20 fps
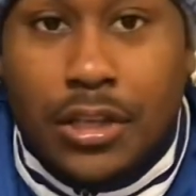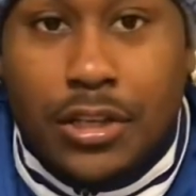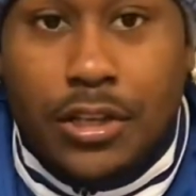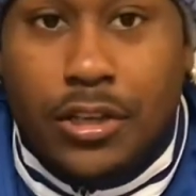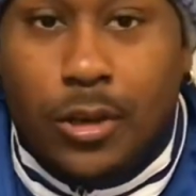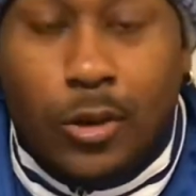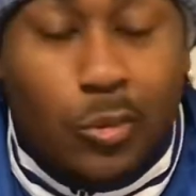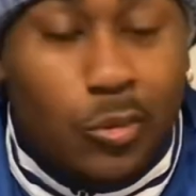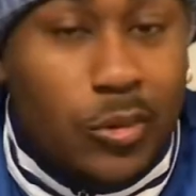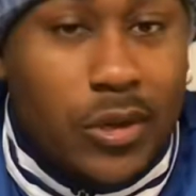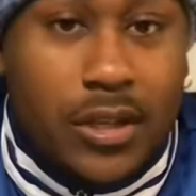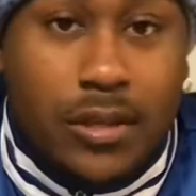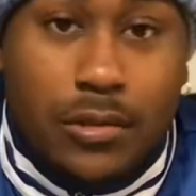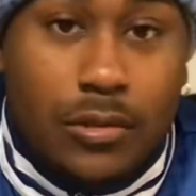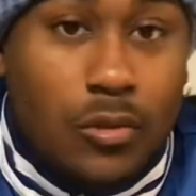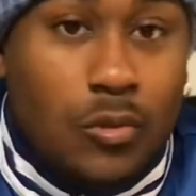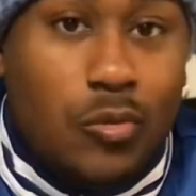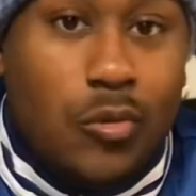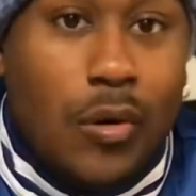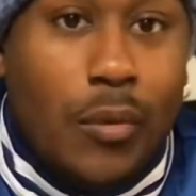what
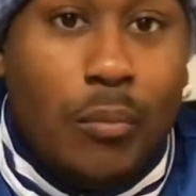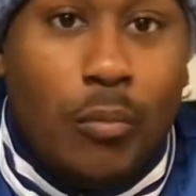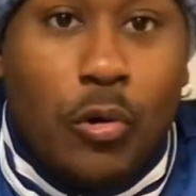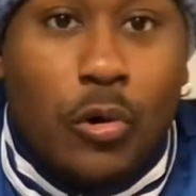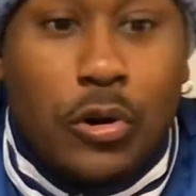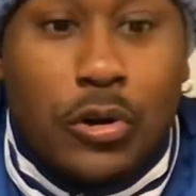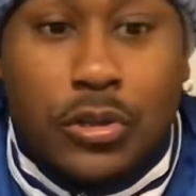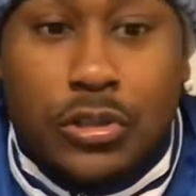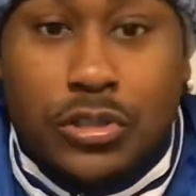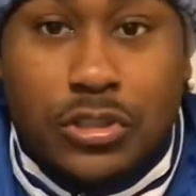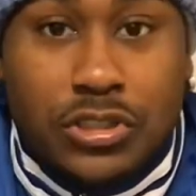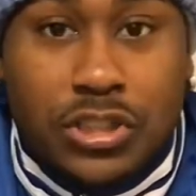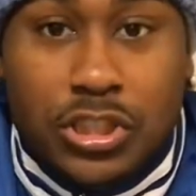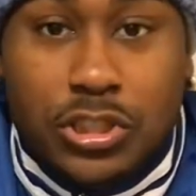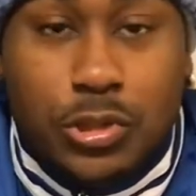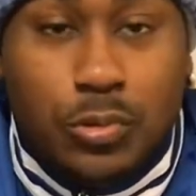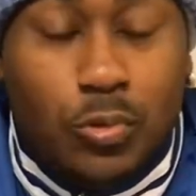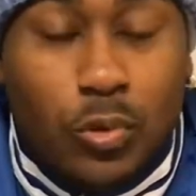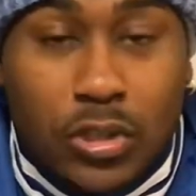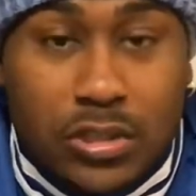more
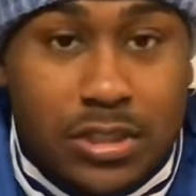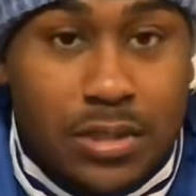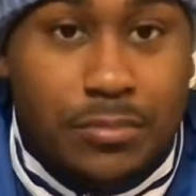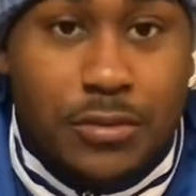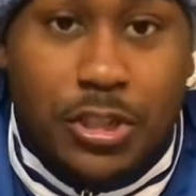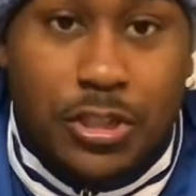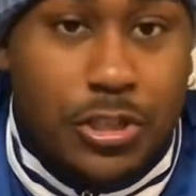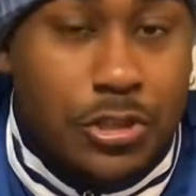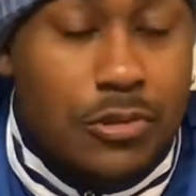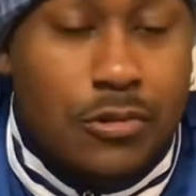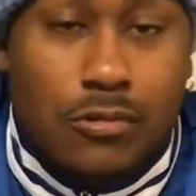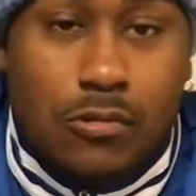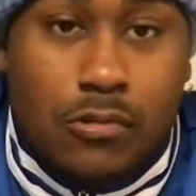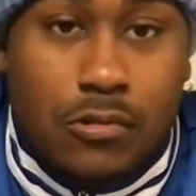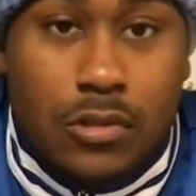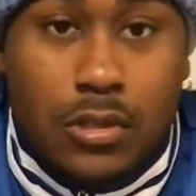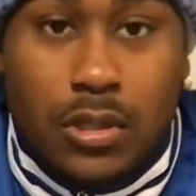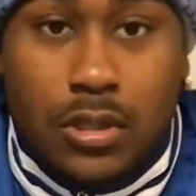did you want them to do?